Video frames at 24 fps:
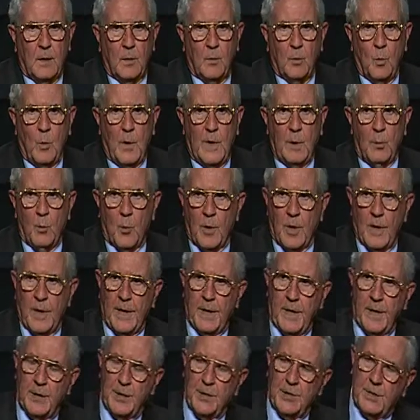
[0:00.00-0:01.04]
We were
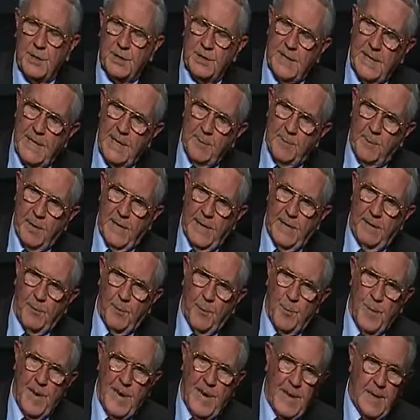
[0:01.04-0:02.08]
in a steep
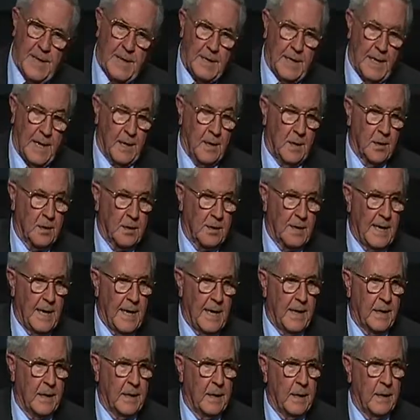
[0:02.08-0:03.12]
left bank. I looked
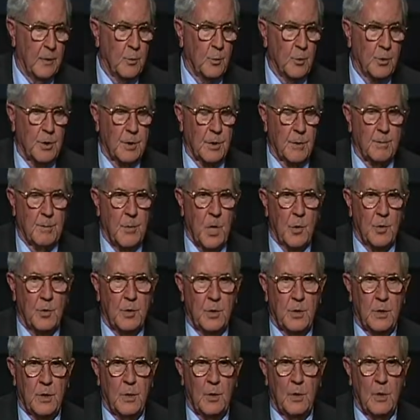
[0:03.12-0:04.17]
out, and it was the
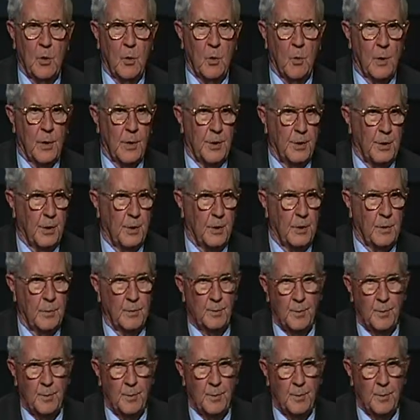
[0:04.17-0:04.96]
most gorgeous